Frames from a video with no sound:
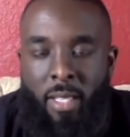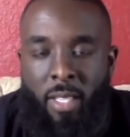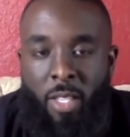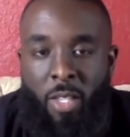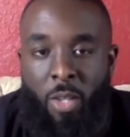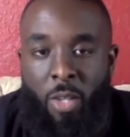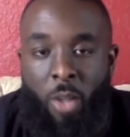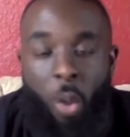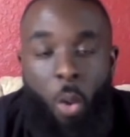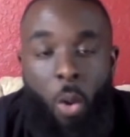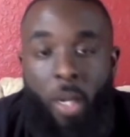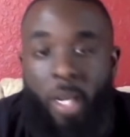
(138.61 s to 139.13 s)

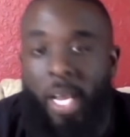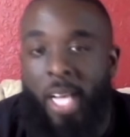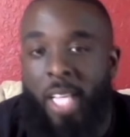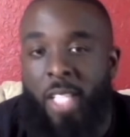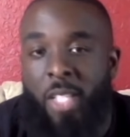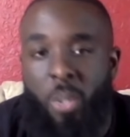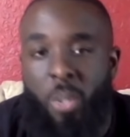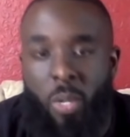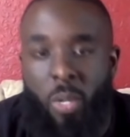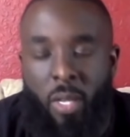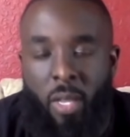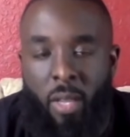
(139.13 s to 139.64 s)
knowing that
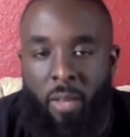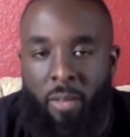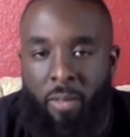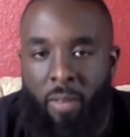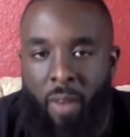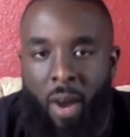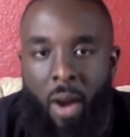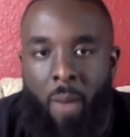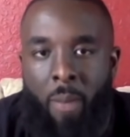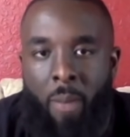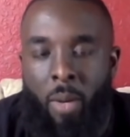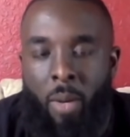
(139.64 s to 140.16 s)
you're in an
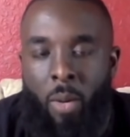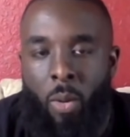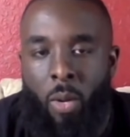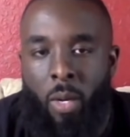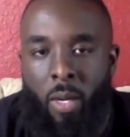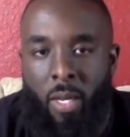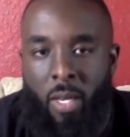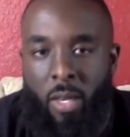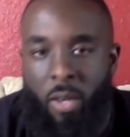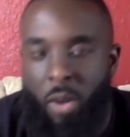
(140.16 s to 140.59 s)
environment where the